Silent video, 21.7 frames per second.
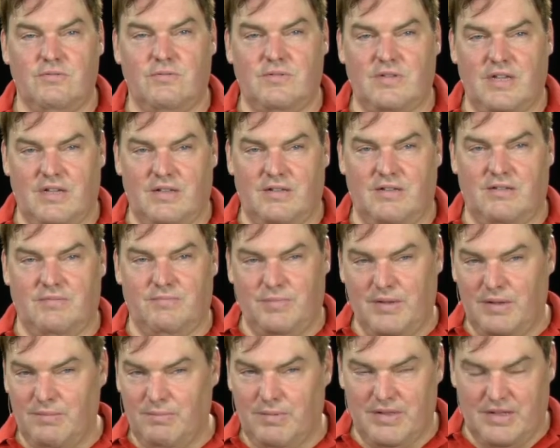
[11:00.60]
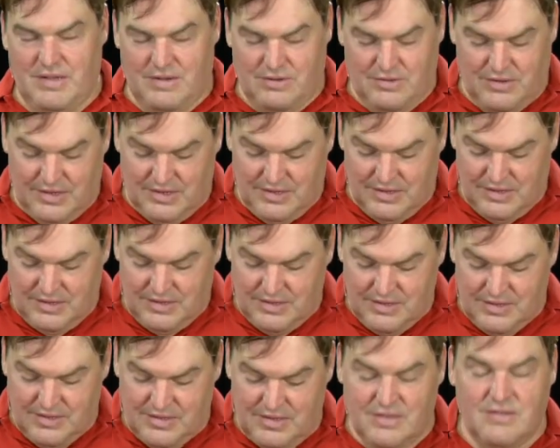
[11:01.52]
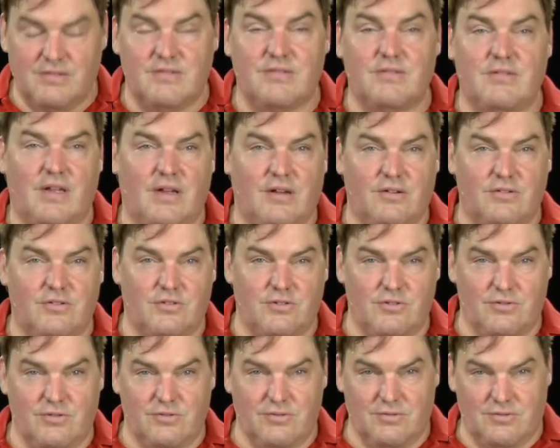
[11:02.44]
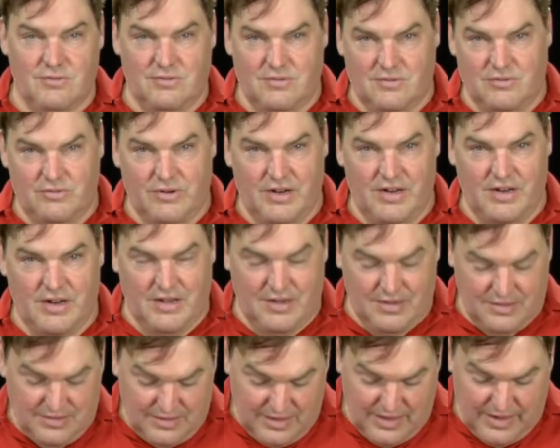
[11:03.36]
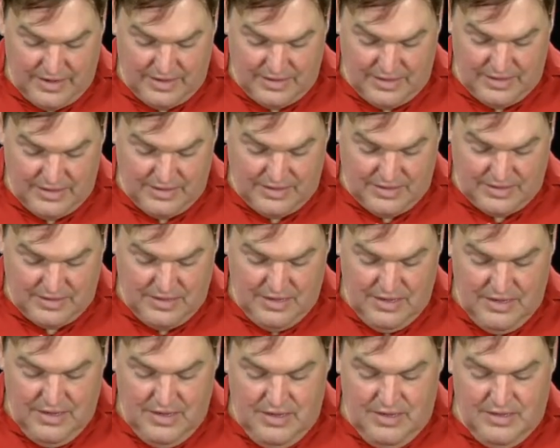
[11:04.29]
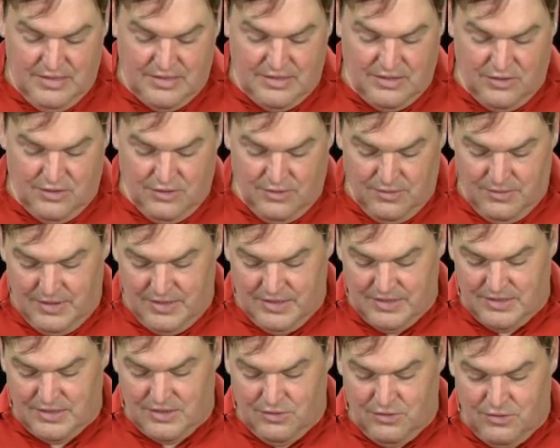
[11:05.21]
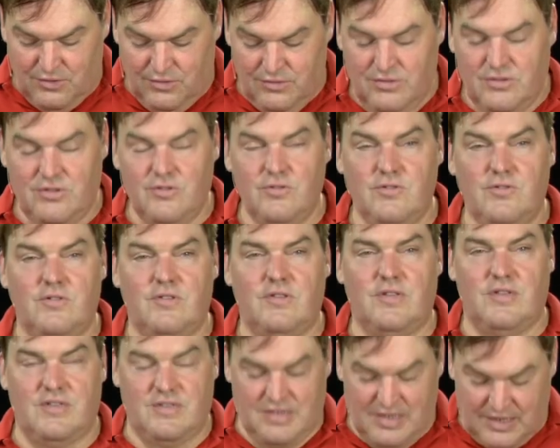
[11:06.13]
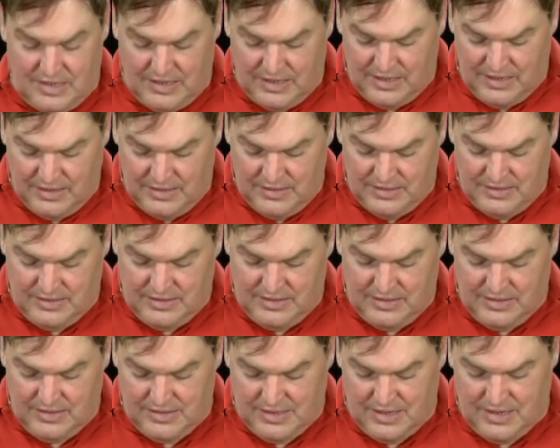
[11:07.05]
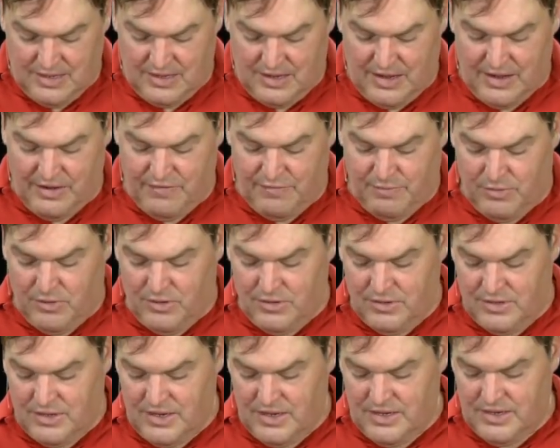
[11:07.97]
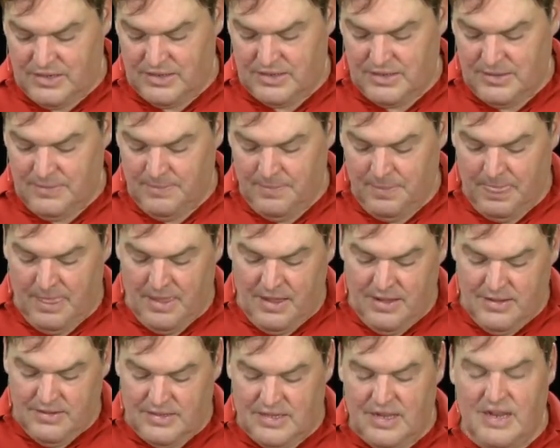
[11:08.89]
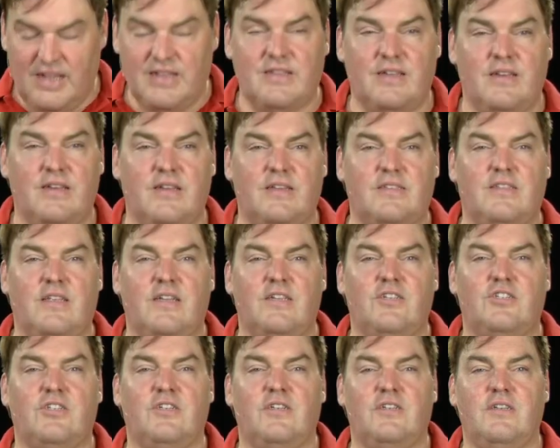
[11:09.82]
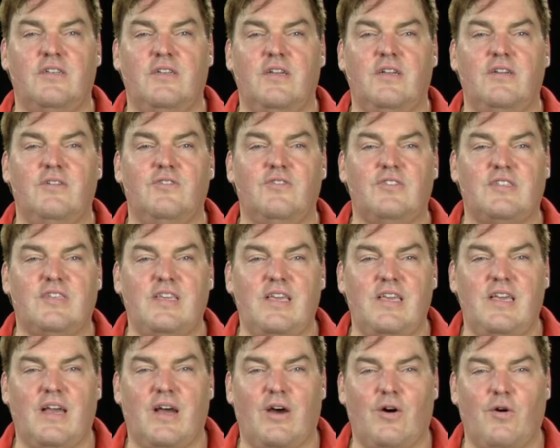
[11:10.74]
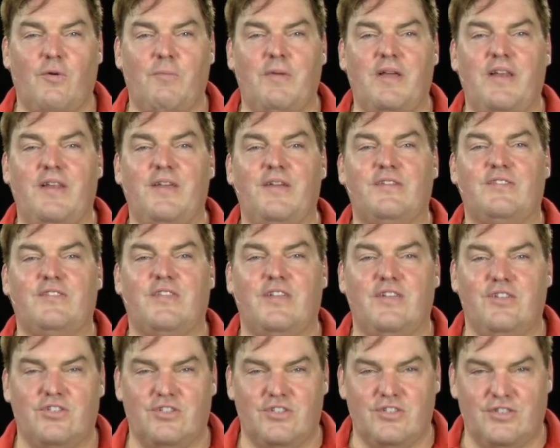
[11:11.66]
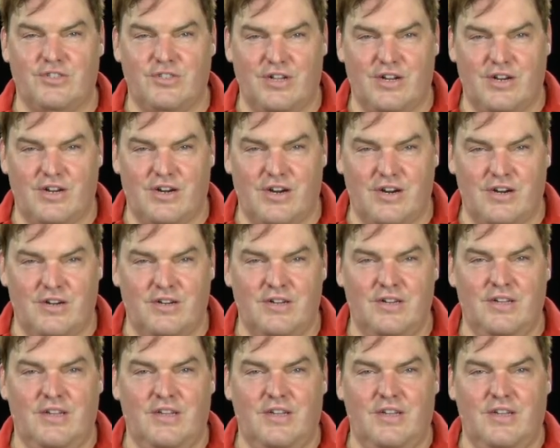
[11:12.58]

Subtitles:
tell people how I did this and how to do great arts like this. So let's go to the settings, start live broadcast, select an extension, and here you see how many extensions there are